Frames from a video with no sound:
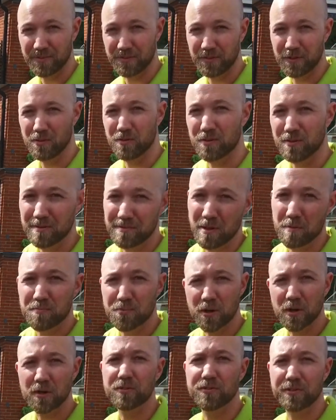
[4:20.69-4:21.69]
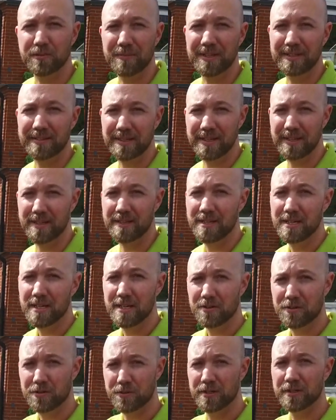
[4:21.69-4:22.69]
so approximately
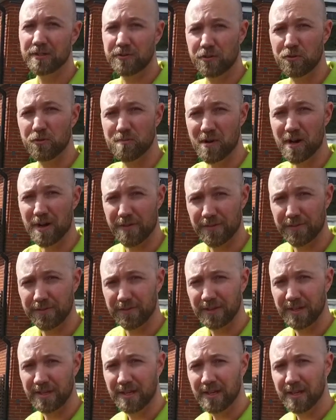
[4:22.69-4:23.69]
during 2 months.